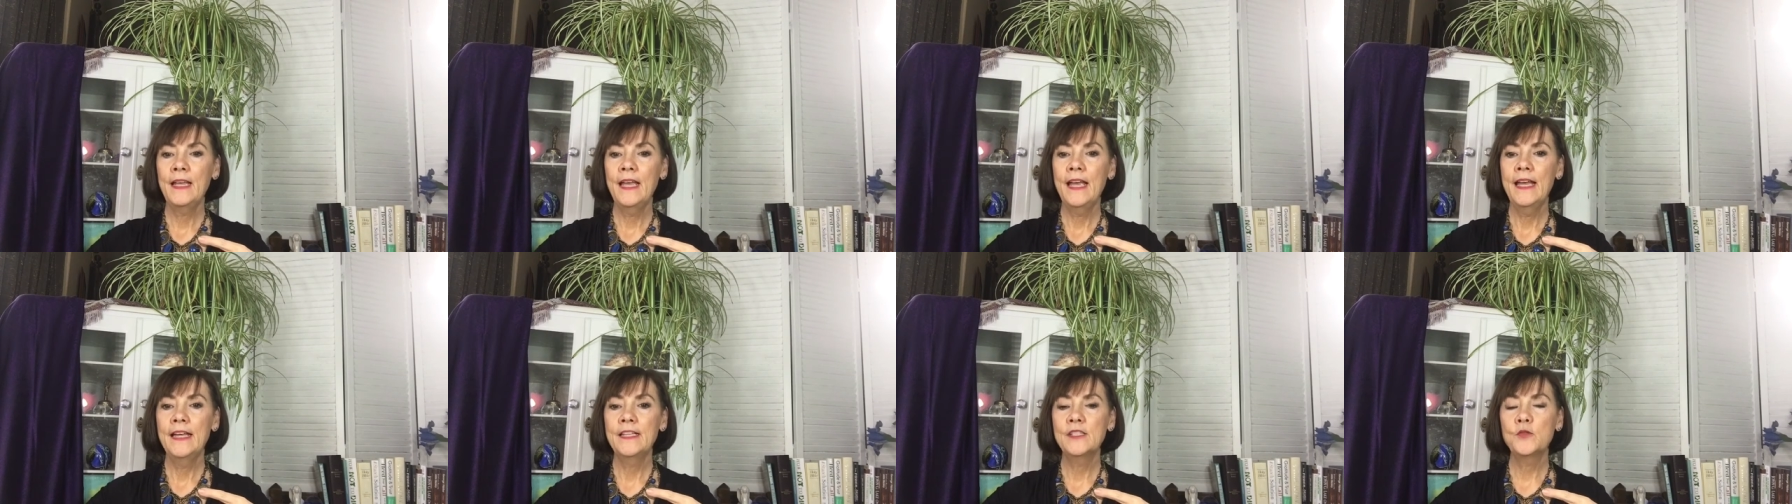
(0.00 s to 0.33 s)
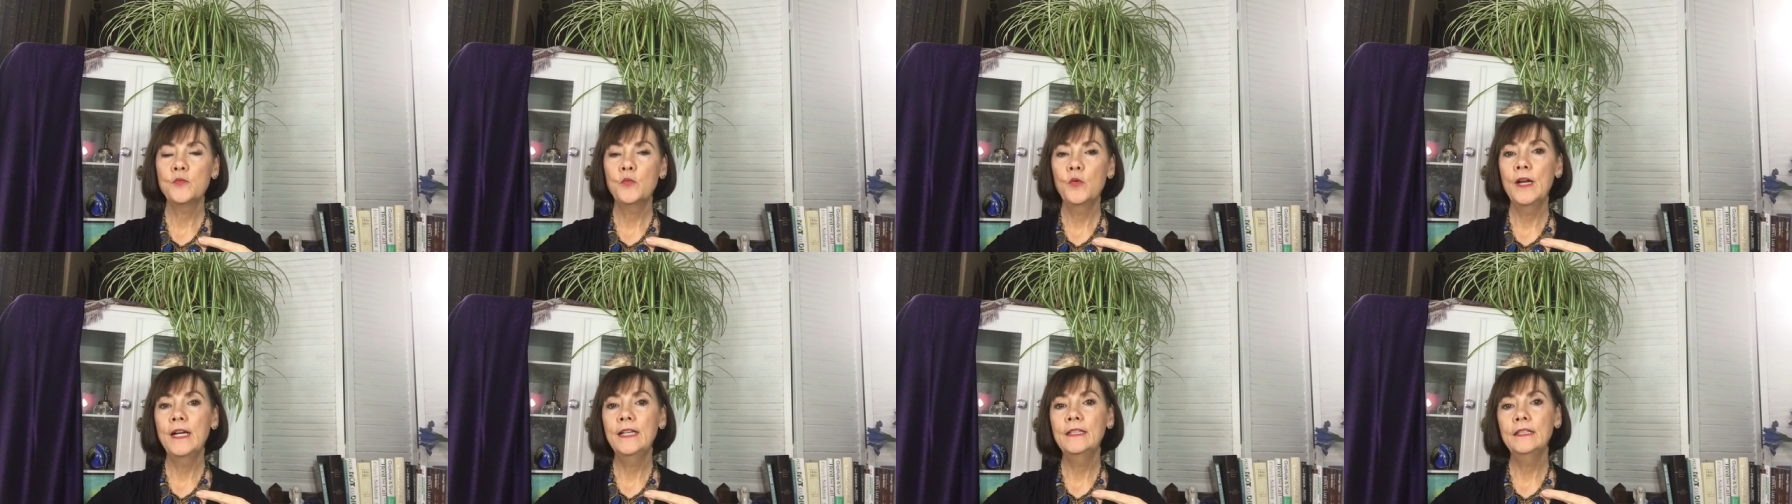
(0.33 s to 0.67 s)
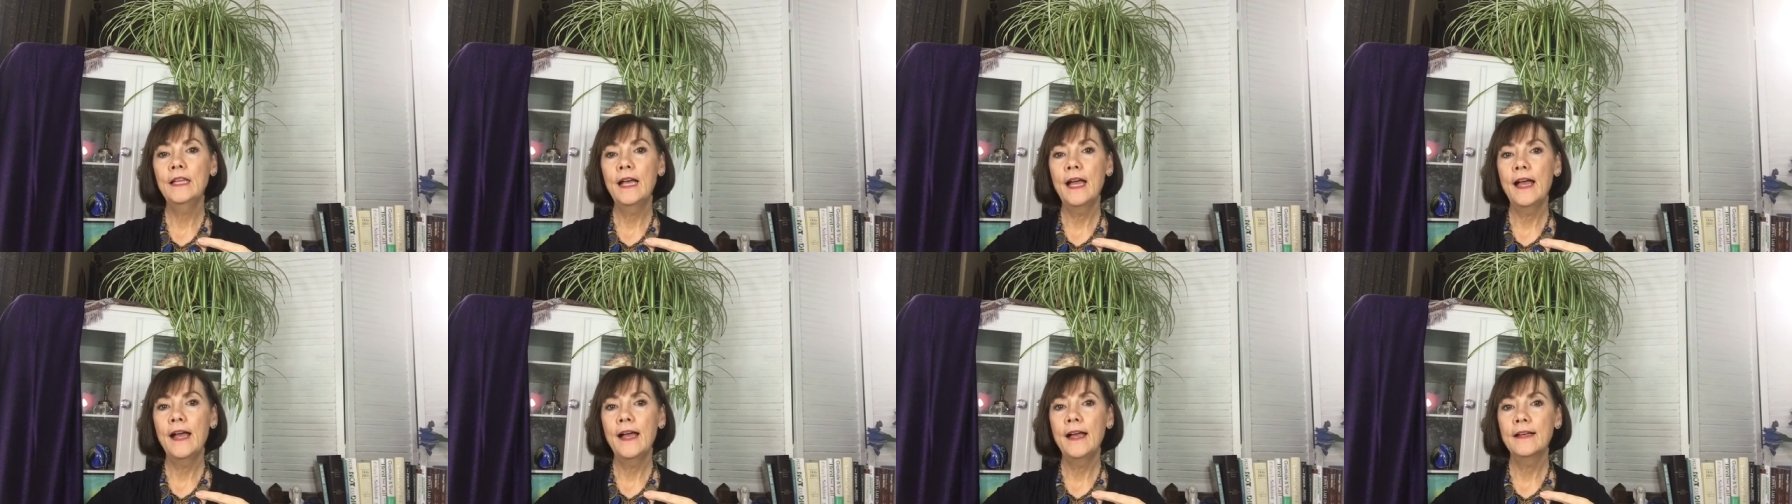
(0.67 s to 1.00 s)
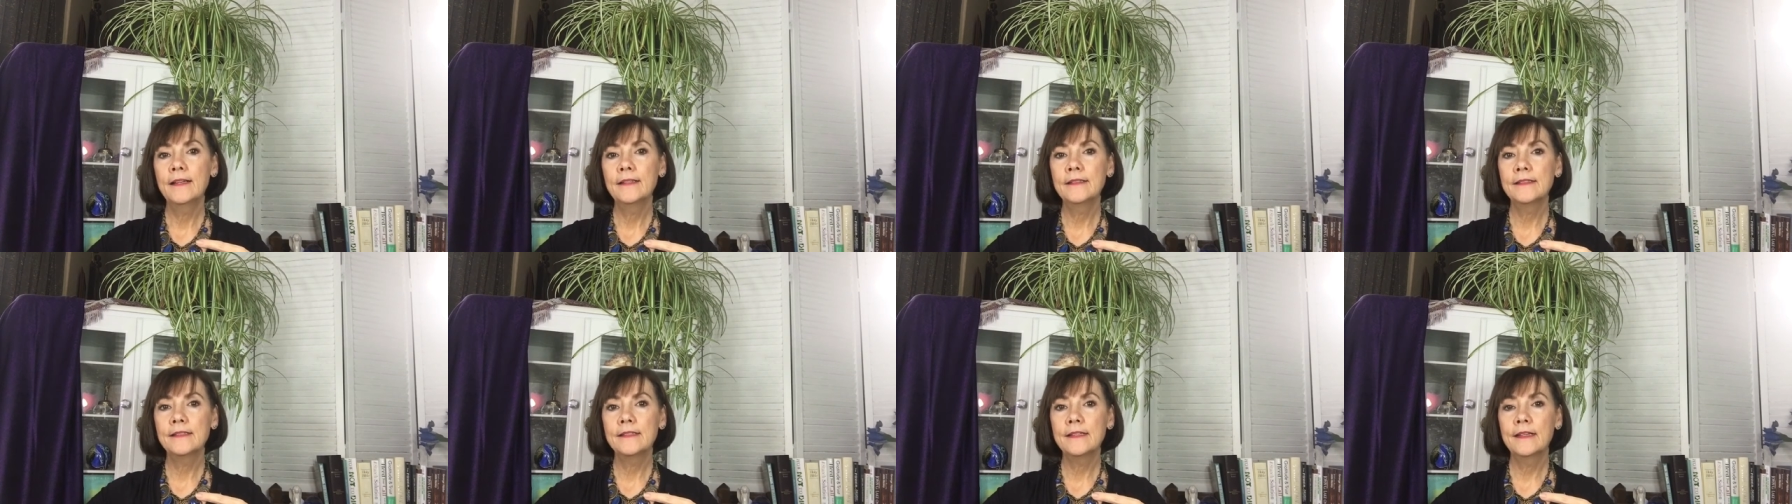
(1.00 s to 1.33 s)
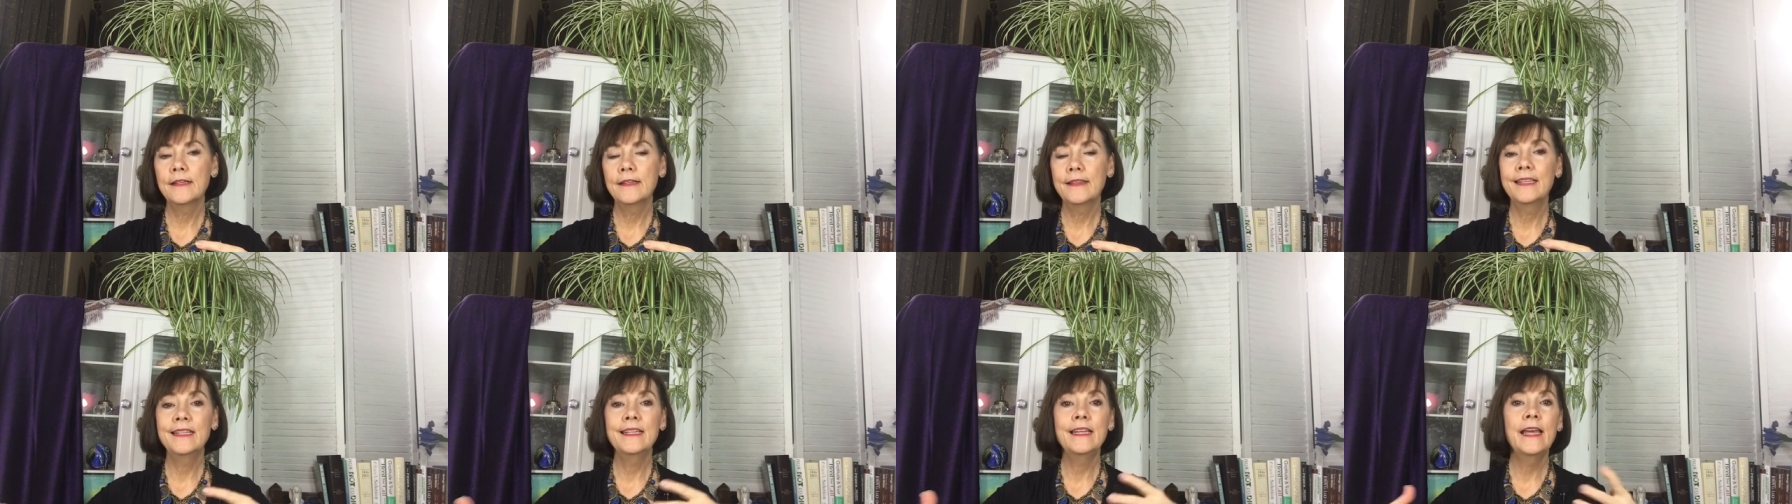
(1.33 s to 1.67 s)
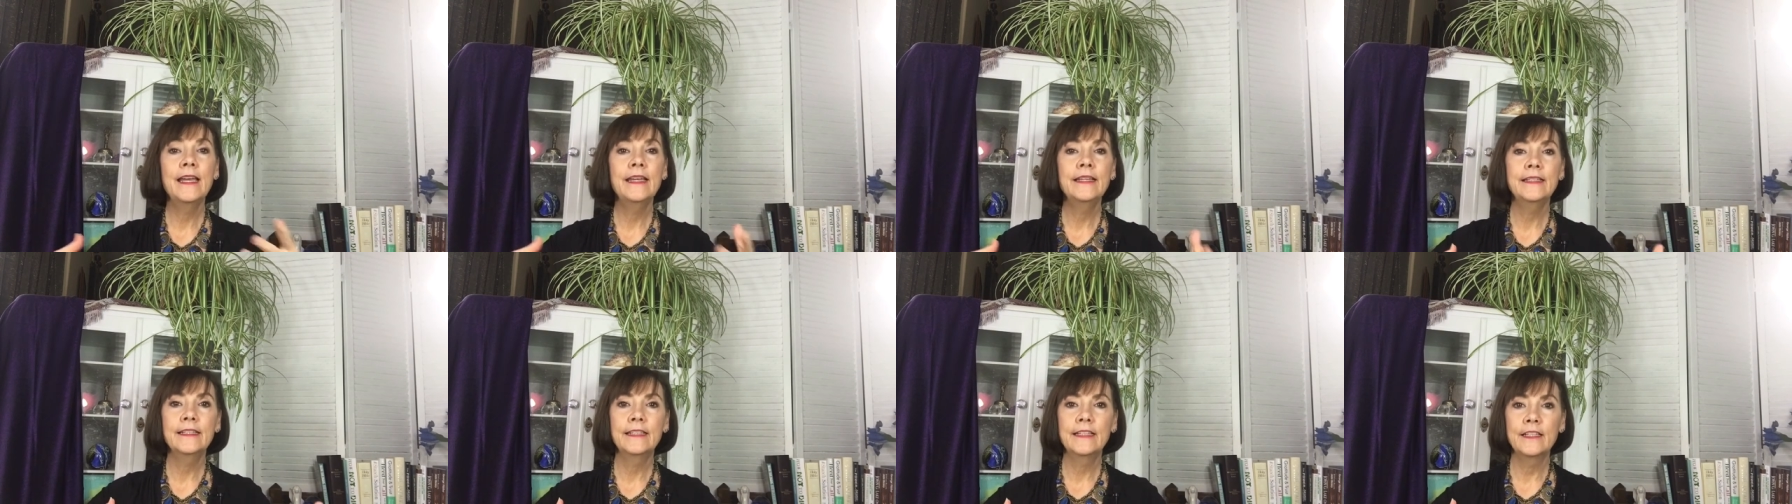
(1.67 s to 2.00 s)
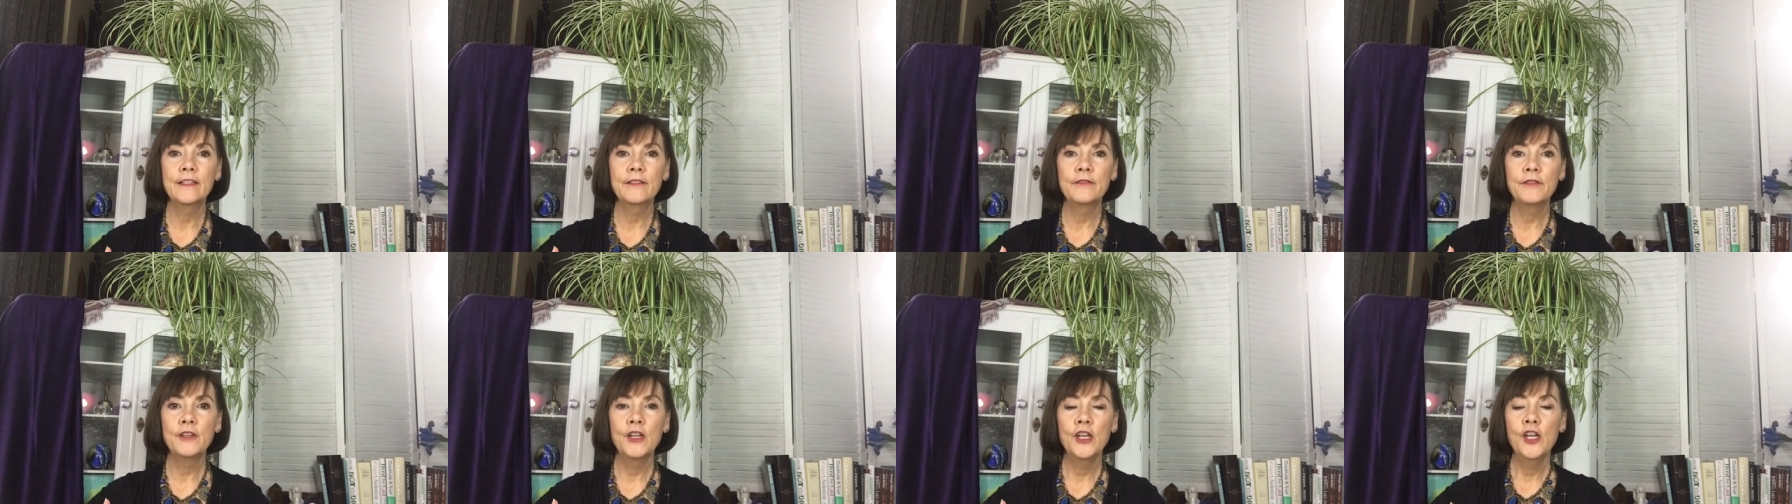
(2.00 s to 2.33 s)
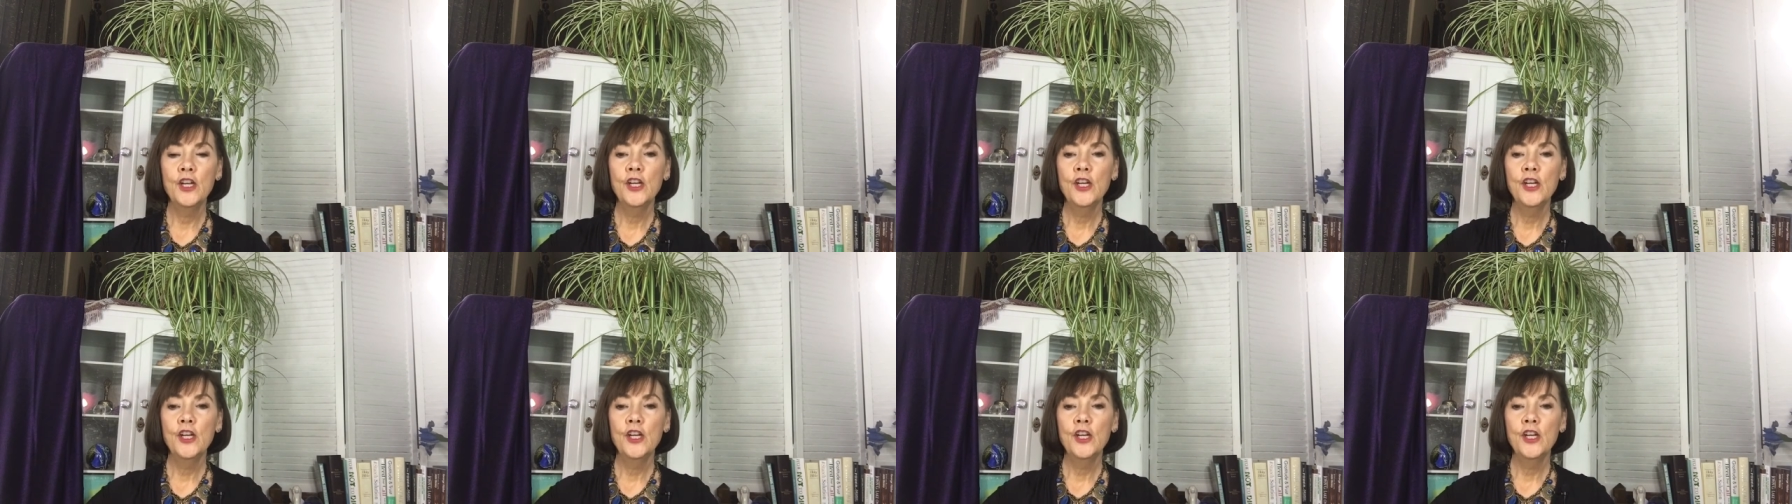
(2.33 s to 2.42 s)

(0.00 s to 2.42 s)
as well as the negative,